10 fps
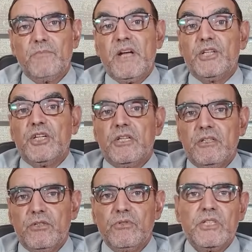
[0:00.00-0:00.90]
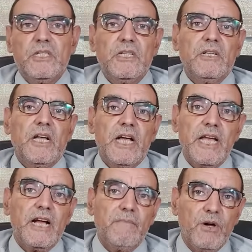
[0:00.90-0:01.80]
much, use it in a
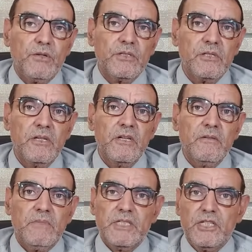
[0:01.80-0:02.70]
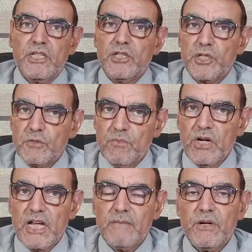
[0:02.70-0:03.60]
high amount, but there is small
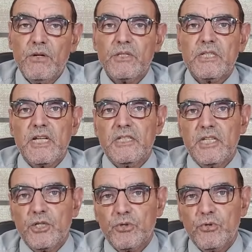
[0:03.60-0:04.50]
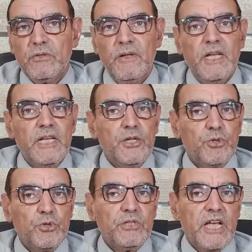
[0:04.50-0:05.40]
amounts, and you
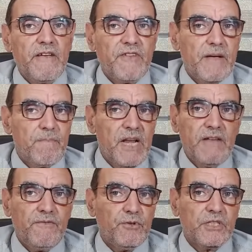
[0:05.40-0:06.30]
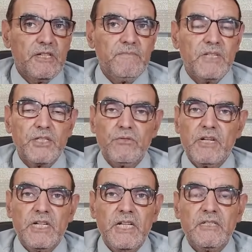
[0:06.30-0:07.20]
should have a plan for them, that you
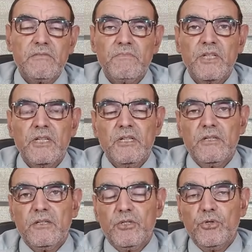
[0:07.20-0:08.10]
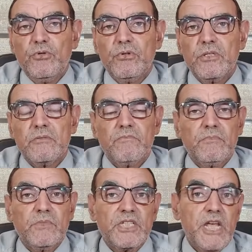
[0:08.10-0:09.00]
cannot use
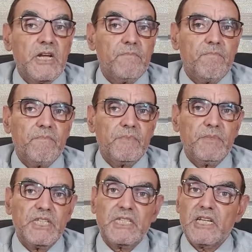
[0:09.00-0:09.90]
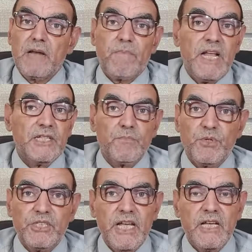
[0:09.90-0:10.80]
10 medicinal plants per
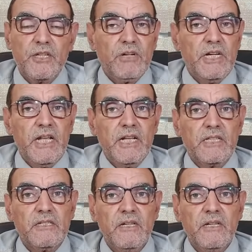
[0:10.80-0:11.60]
day. You cannot.